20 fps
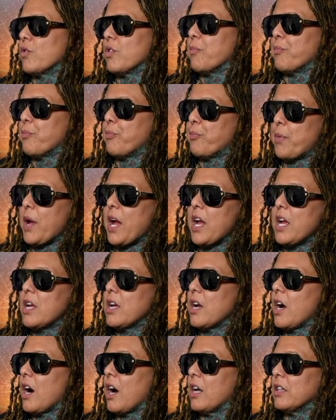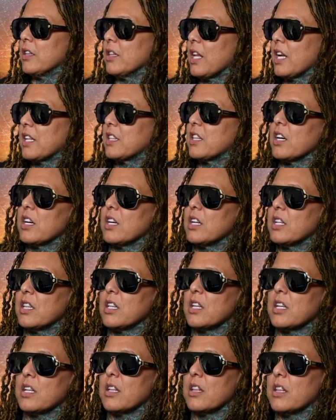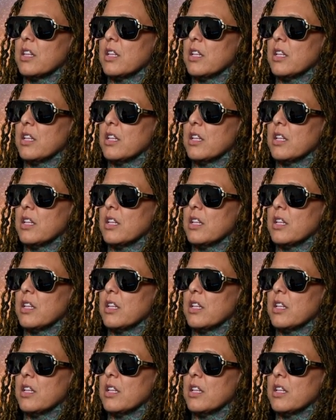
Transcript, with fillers: the pay on yeah, yeah. like the the